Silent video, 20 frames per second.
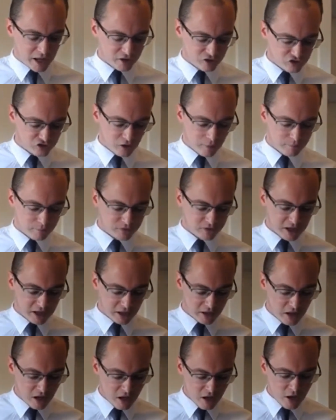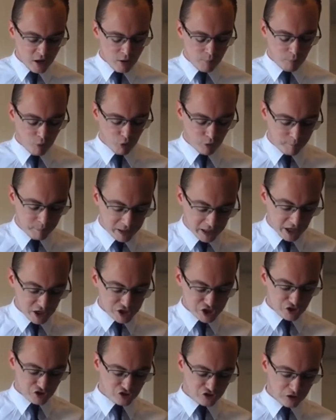something more
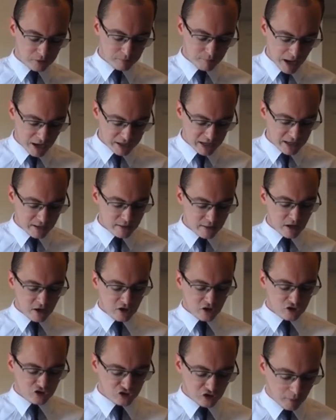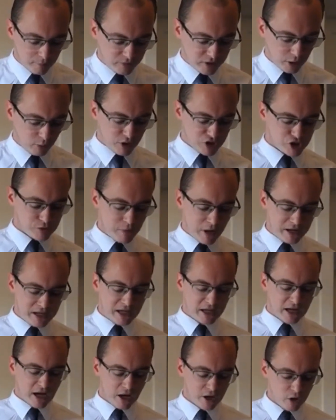precious than money, something which money
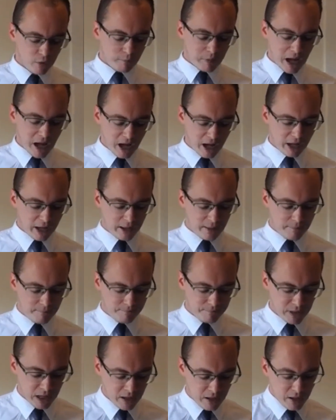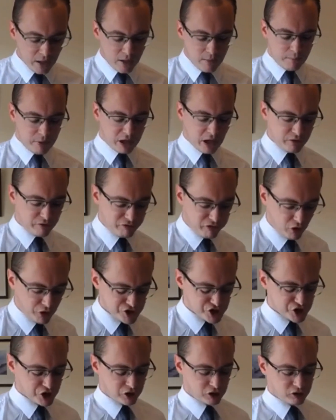cannot buy. But
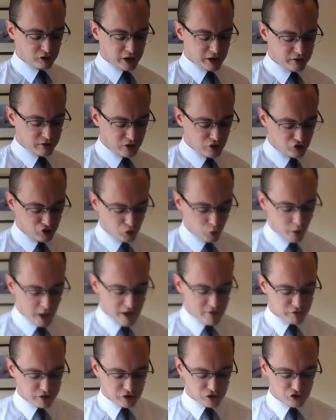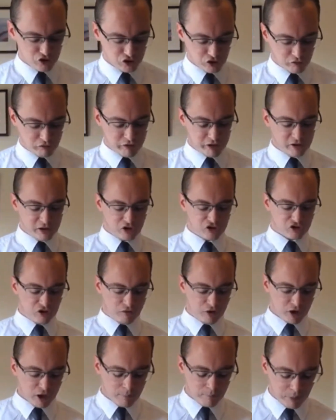unfortunately, there is no evidence that Felix
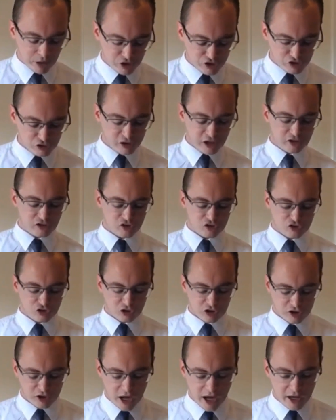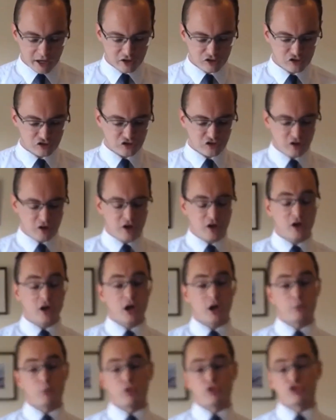ever capitulated to Christ
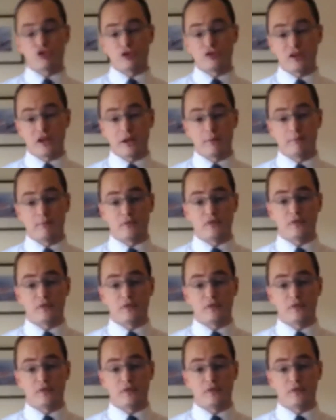and was redeemed.